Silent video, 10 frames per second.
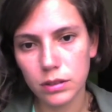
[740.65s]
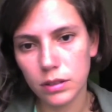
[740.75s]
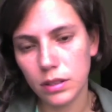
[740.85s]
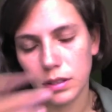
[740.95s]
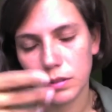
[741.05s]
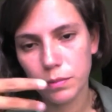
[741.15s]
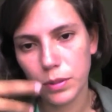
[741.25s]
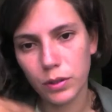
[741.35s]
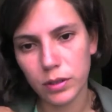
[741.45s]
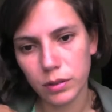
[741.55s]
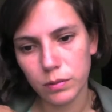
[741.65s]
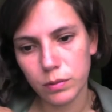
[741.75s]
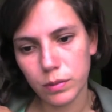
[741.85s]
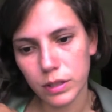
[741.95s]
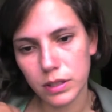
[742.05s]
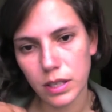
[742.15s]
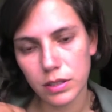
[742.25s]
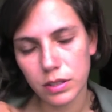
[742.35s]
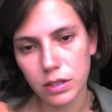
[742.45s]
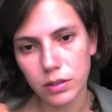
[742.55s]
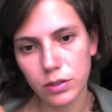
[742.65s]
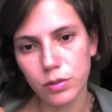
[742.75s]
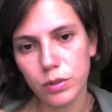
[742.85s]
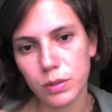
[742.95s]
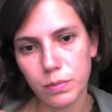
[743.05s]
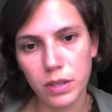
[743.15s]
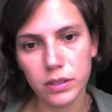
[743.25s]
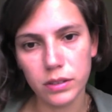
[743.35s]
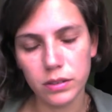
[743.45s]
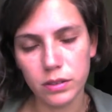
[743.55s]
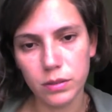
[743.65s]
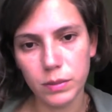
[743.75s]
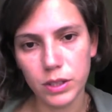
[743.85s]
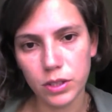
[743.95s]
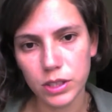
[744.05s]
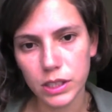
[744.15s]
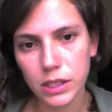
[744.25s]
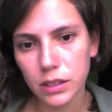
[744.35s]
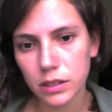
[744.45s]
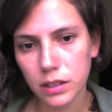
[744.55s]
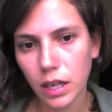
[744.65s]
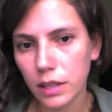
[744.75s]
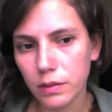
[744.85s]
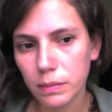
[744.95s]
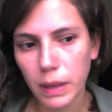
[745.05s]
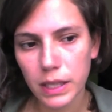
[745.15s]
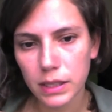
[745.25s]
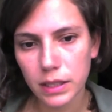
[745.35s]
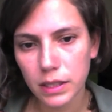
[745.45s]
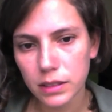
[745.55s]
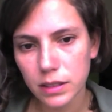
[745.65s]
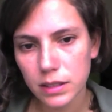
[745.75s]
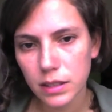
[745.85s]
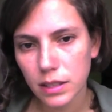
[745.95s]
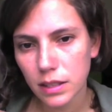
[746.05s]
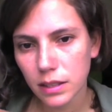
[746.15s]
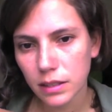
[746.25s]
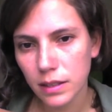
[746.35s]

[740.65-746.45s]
the computer was actually going to respond to me touching it, not even by clicking it does anything.